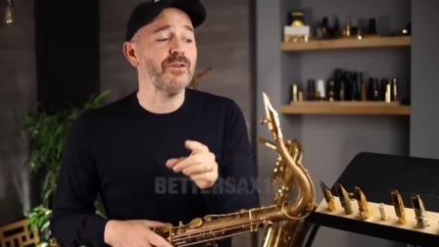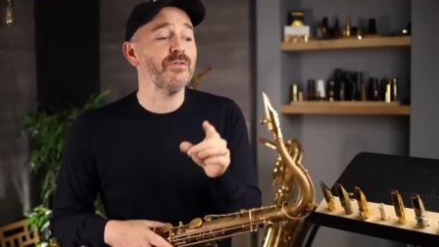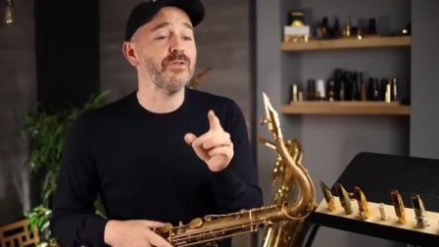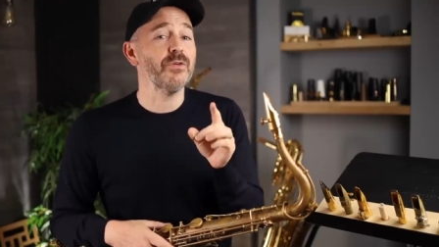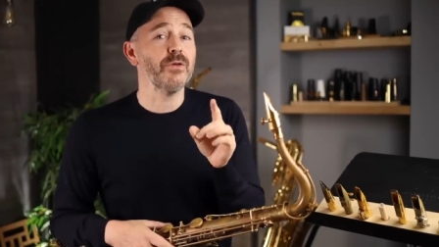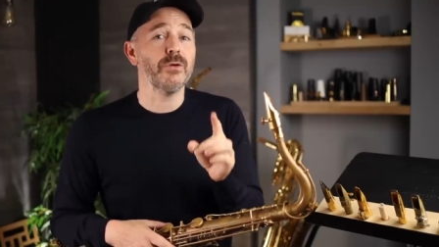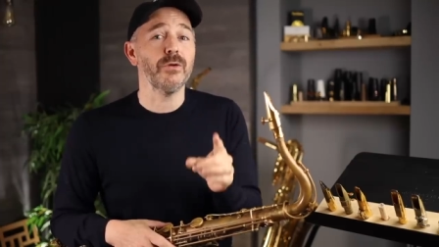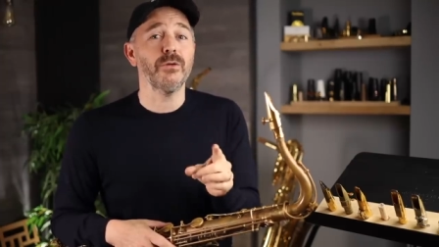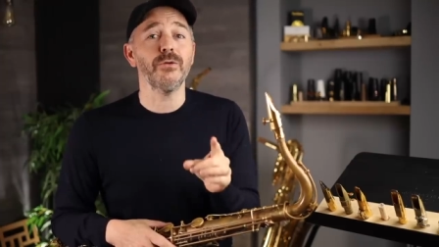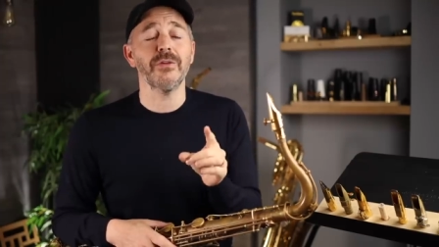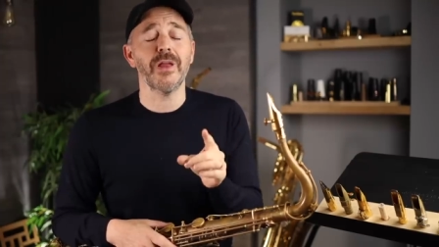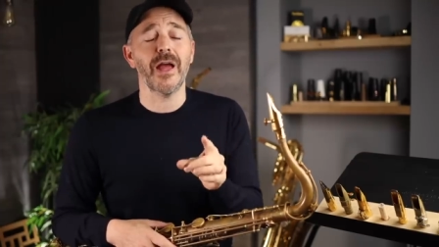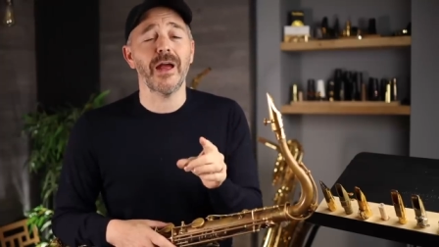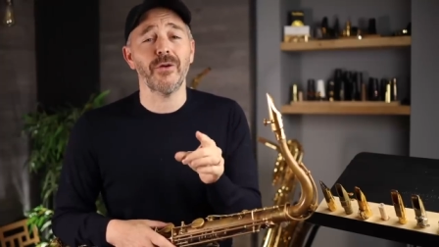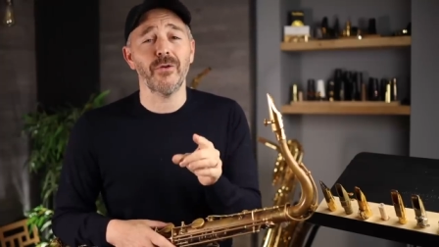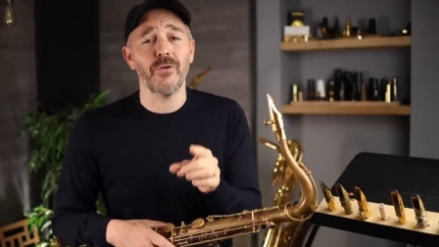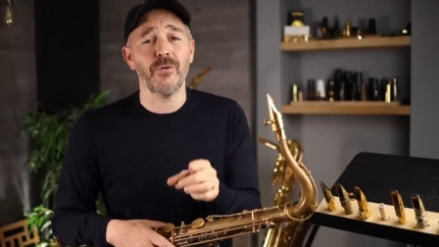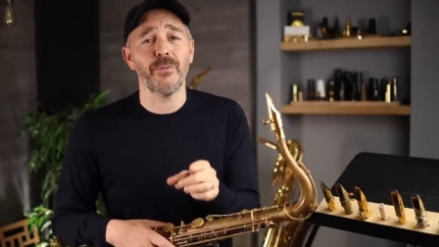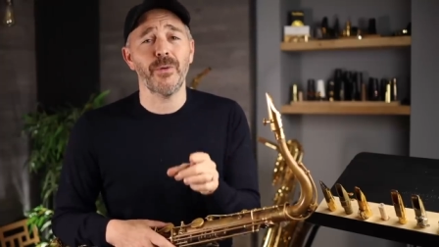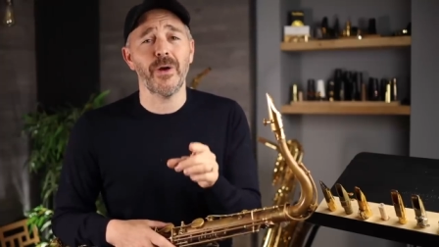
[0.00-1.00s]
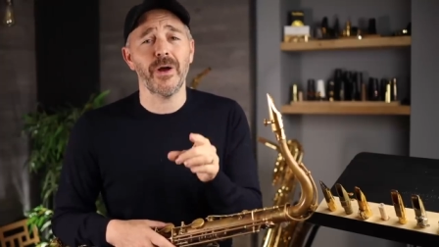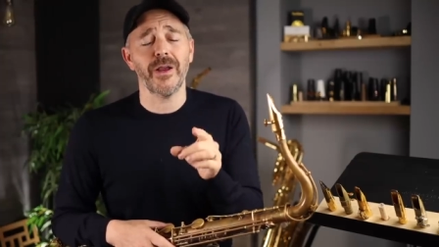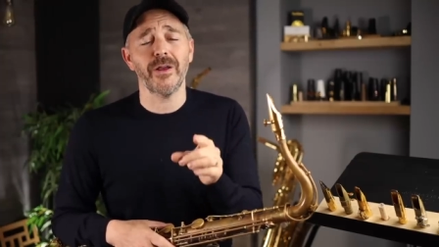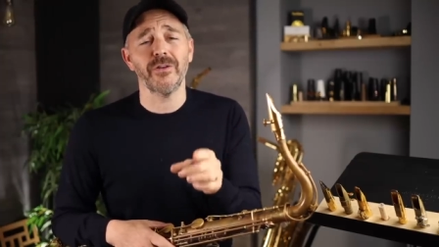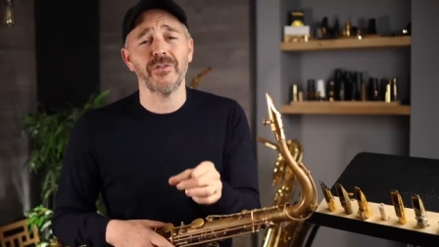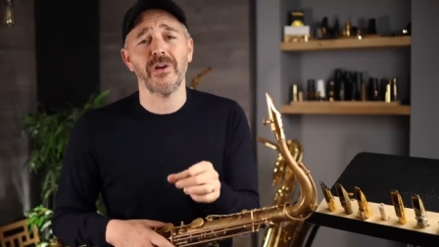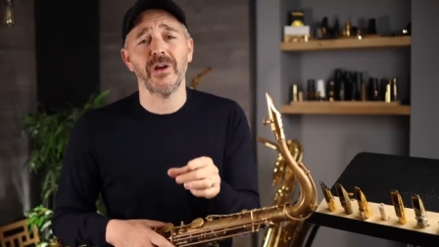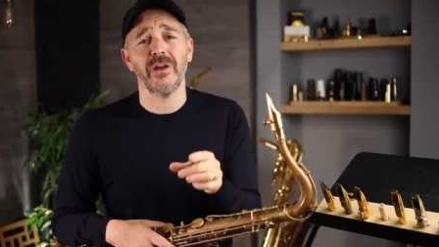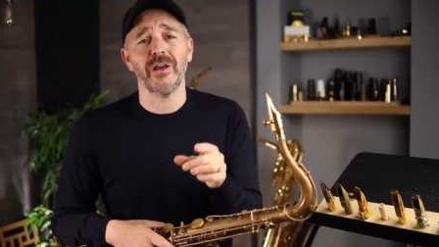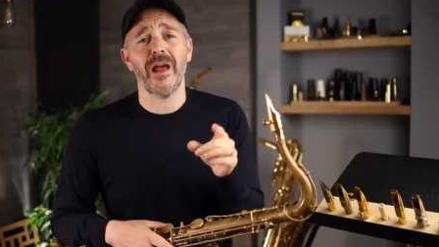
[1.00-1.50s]
If you use that coupon
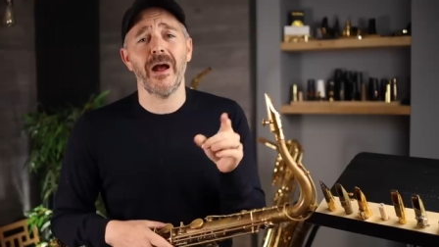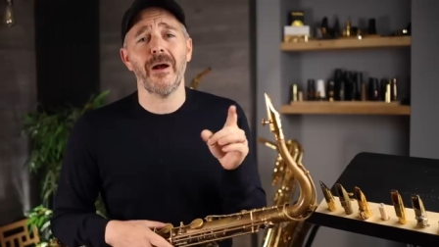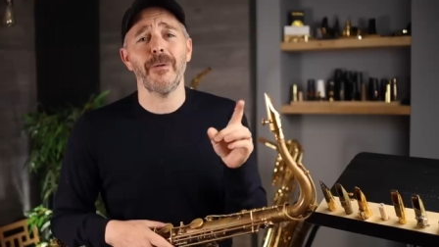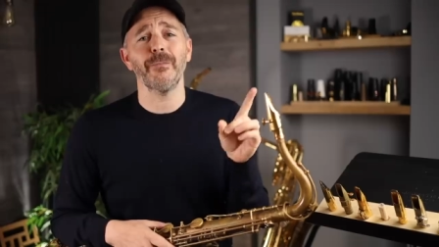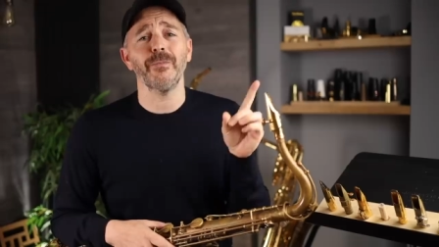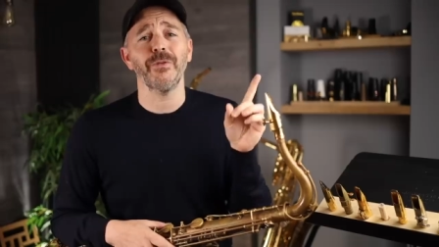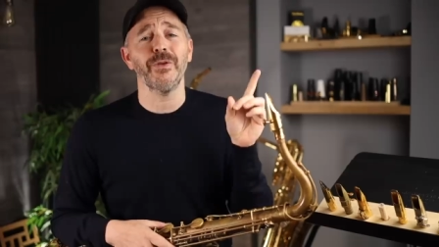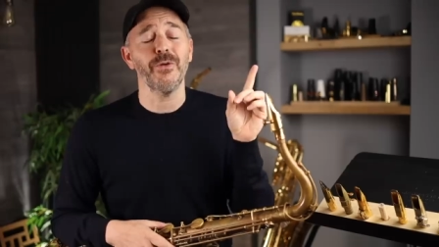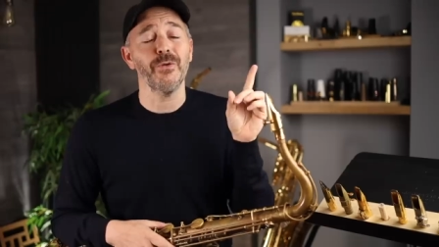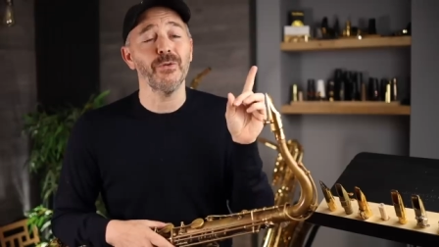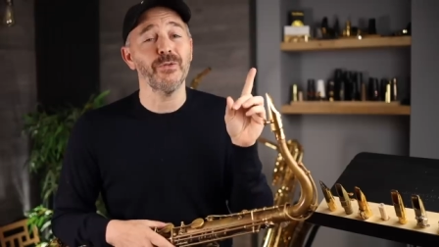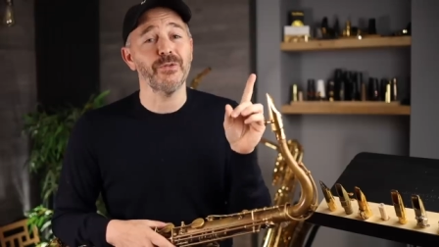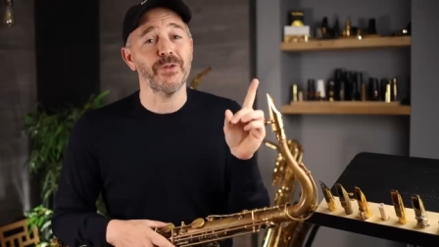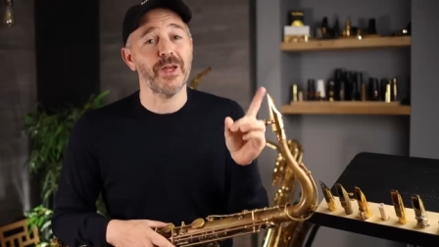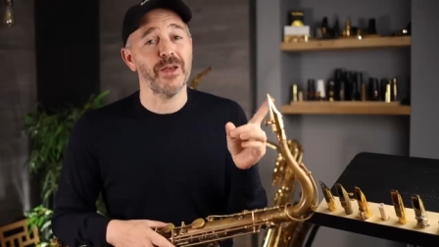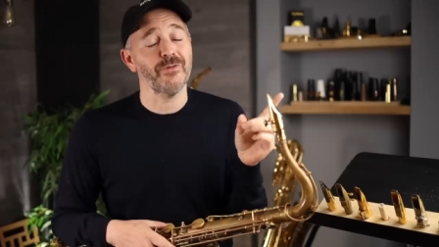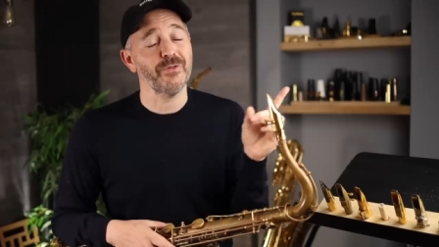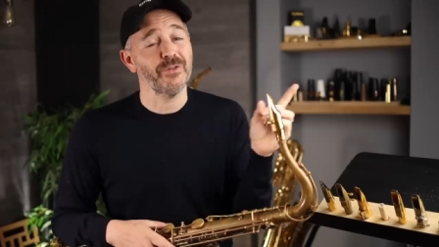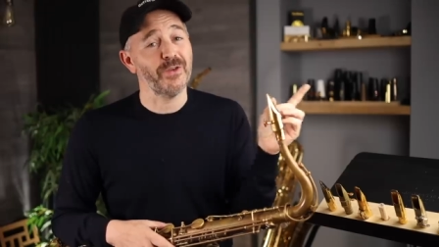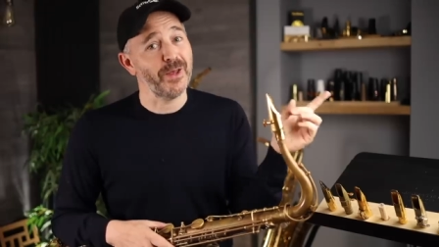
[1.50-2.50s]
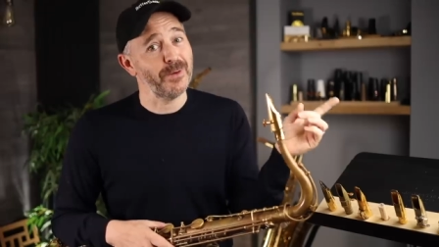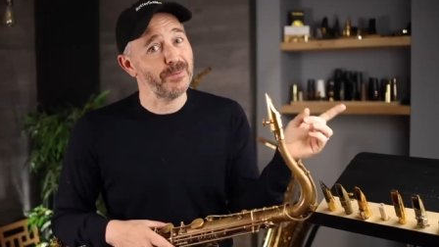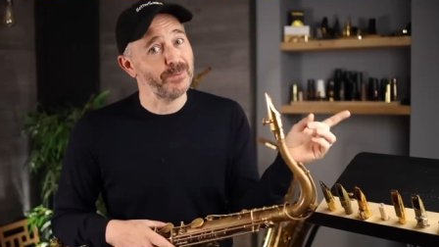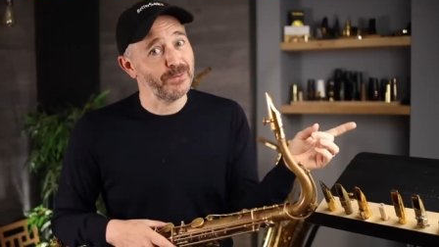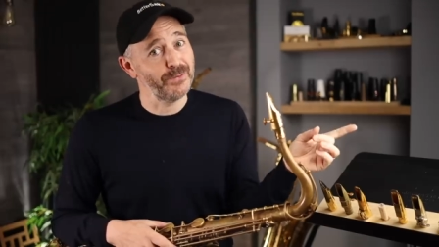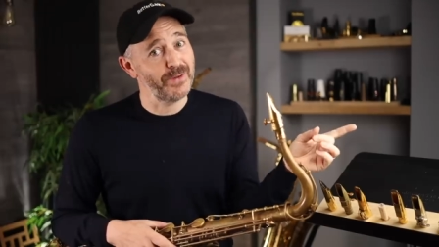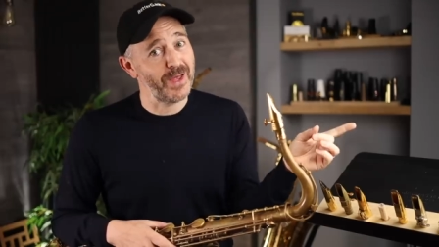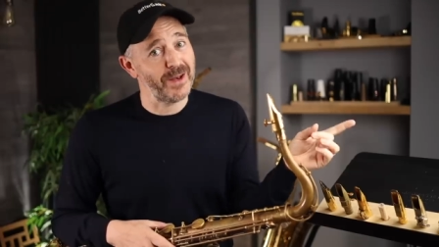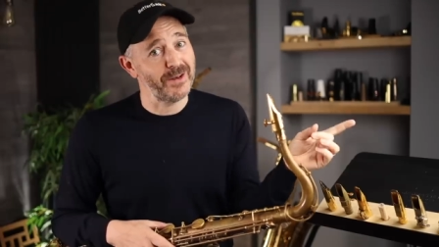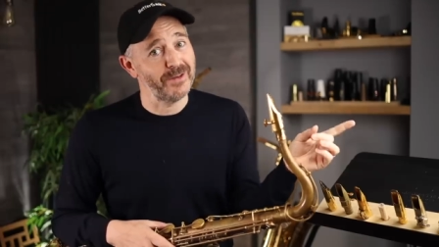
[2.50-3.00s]
at checkout, you'll save
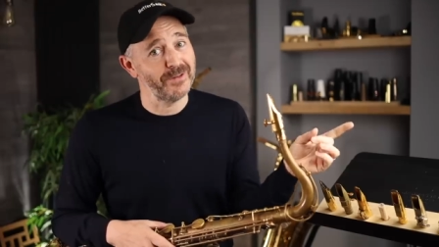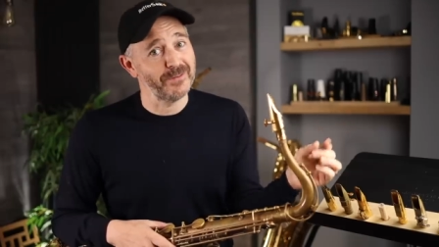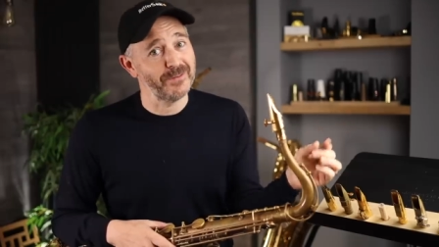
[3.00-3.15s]
10%.